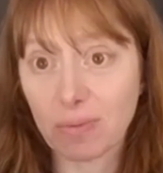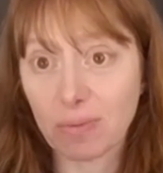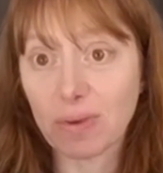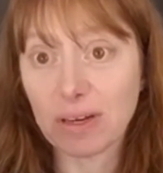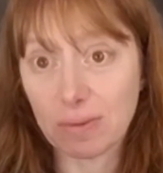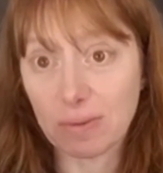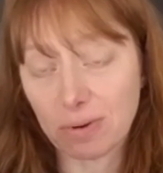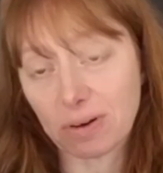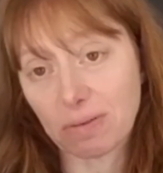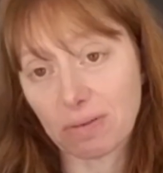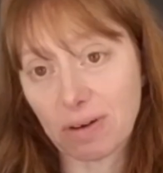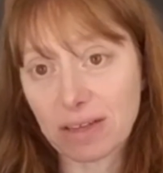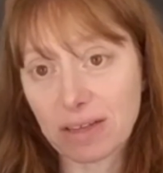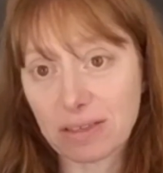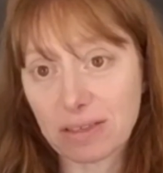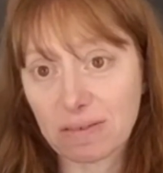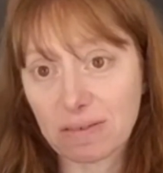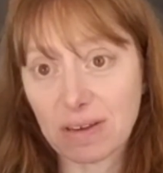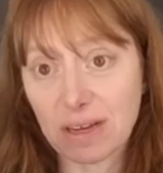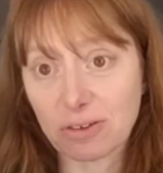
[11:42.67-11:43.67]
when you put a rights
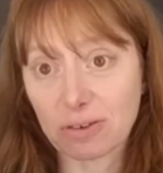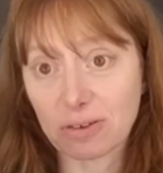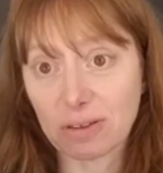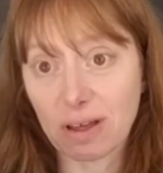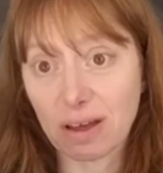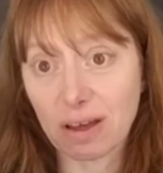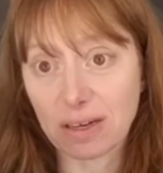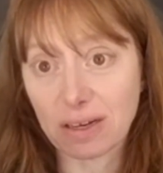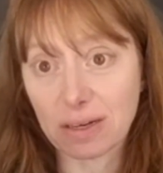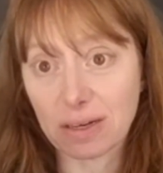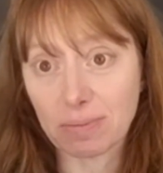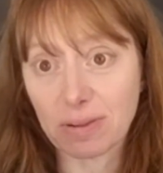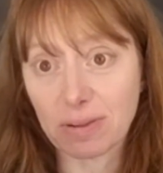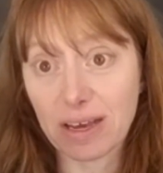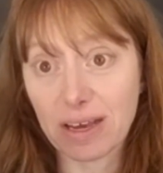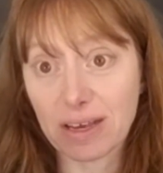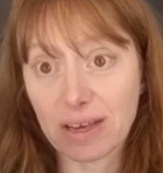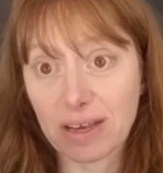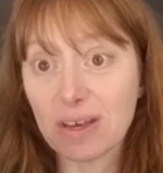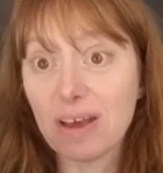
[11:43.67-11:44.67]
of nature law into
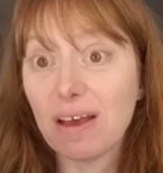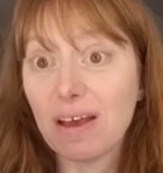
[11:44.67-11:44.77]
place,